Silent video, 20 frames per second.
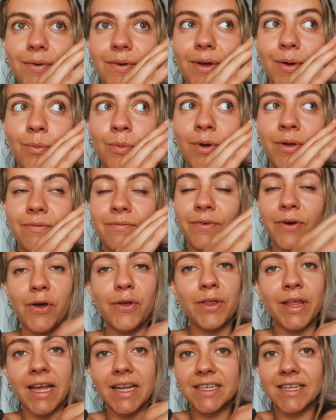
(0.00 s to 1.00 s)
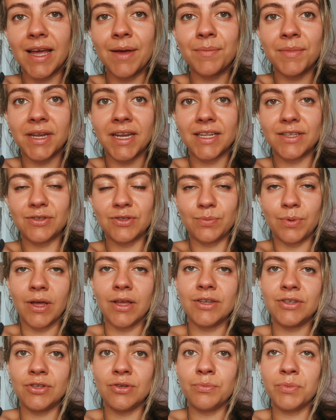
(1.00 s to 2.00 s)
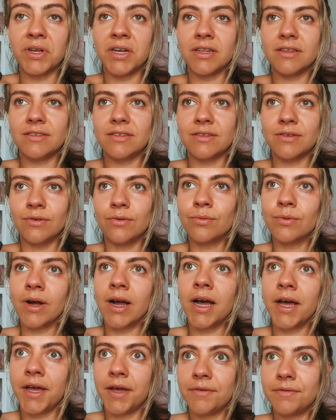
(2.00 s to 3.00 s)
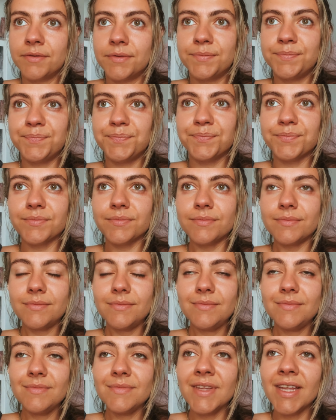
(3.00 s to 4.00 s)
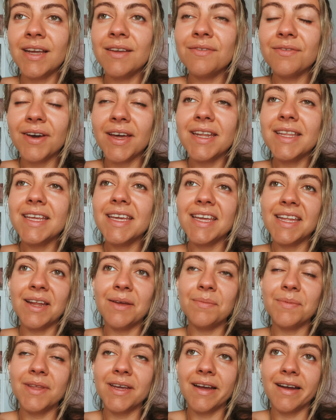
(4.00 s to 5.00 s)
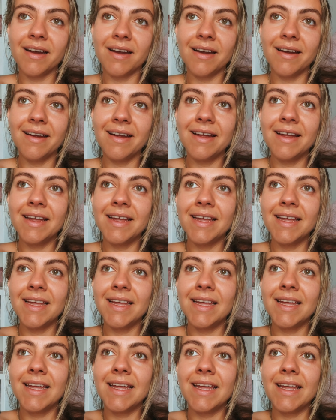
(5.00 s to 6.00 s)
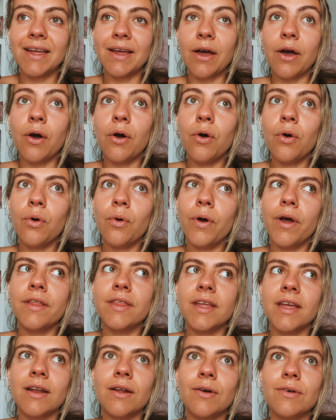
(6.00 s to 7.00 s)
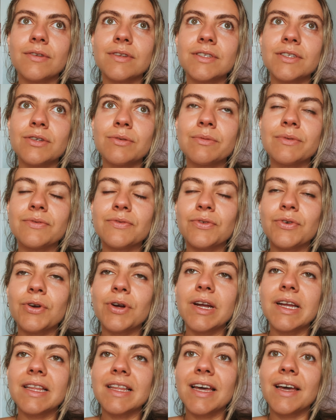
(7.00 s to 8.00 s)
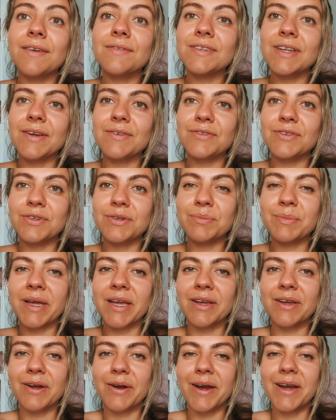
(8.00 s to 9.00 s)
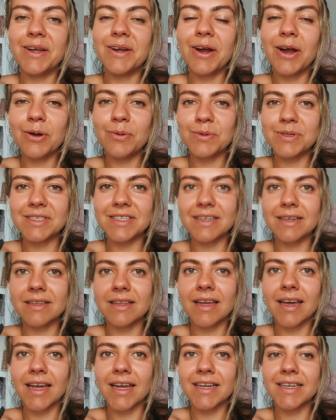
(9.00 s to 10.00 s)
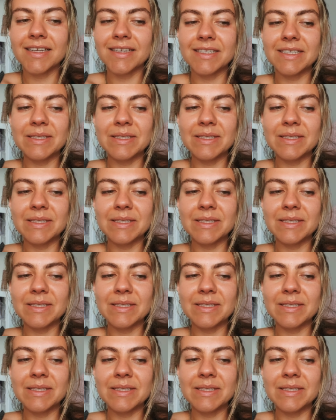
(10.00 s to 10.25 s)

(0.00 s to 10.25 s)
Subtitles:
what felt like 10 minutes. It was probably 2 minutes to arrive. I finally get up there. Oh, and then also before I left, after my credit card was declined, I